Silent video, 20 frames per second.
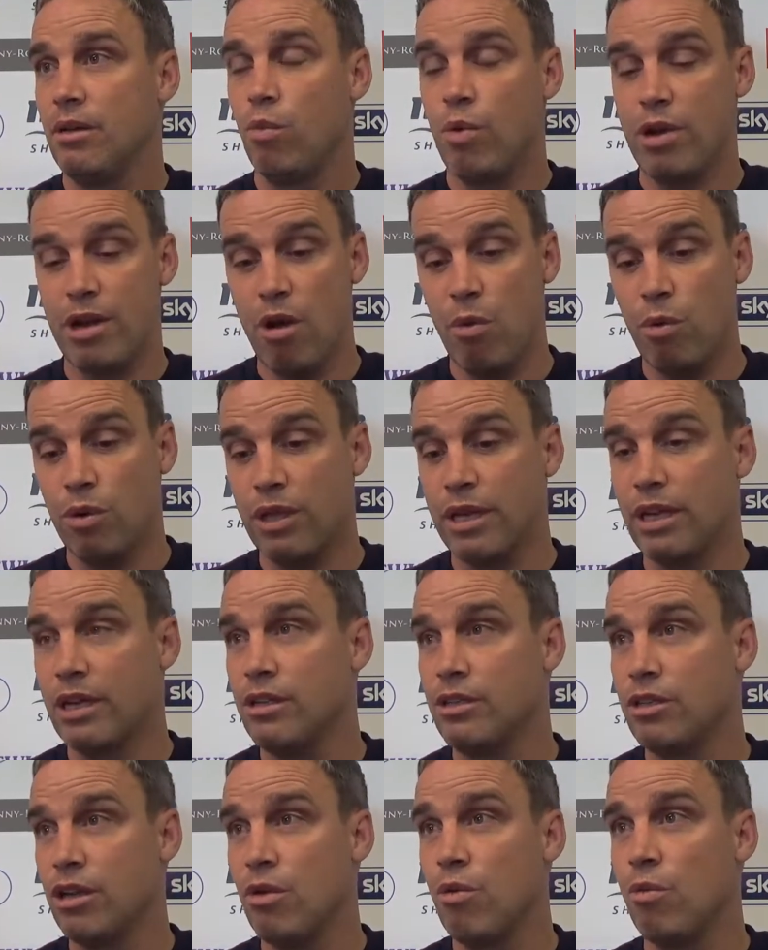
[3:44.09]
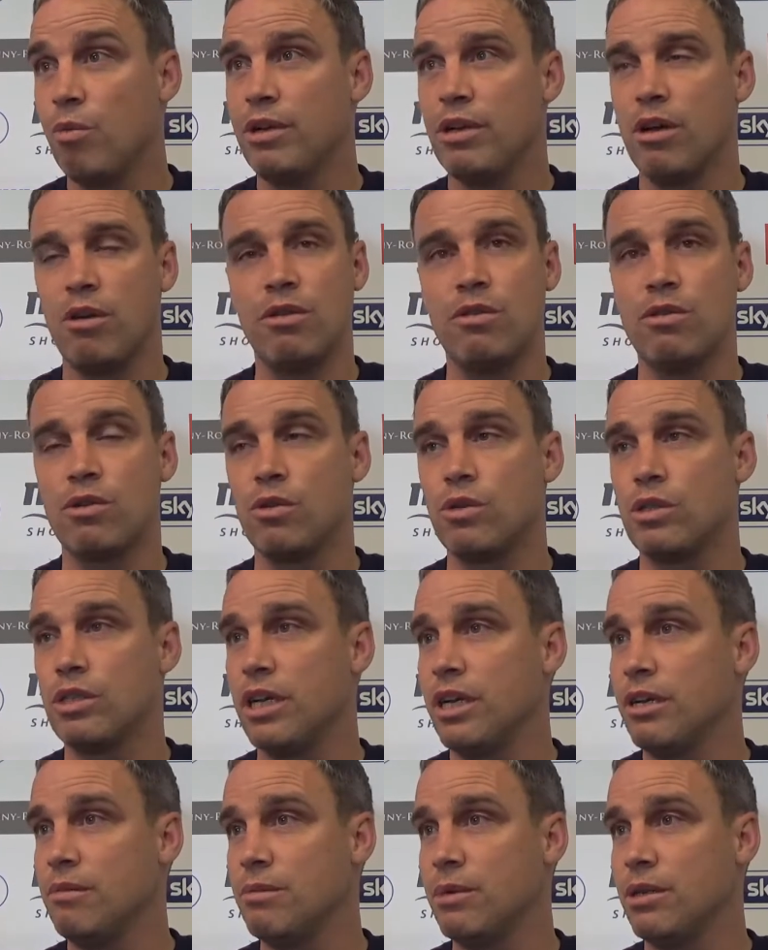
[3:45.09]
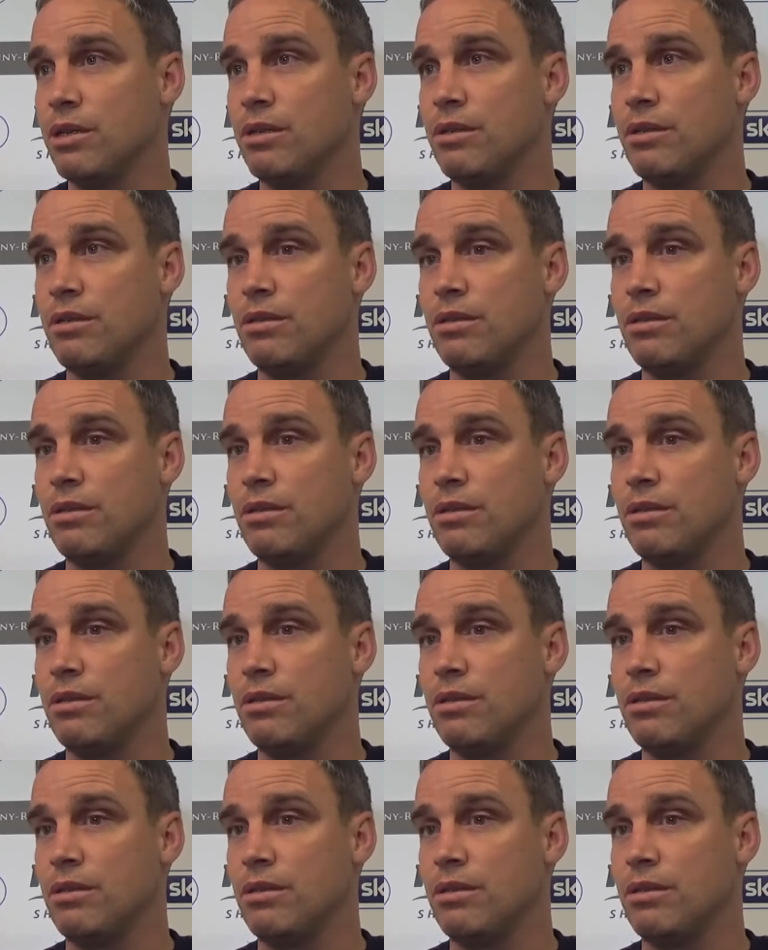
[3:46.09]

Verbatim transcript: We know what they can do and we know they're a good team, but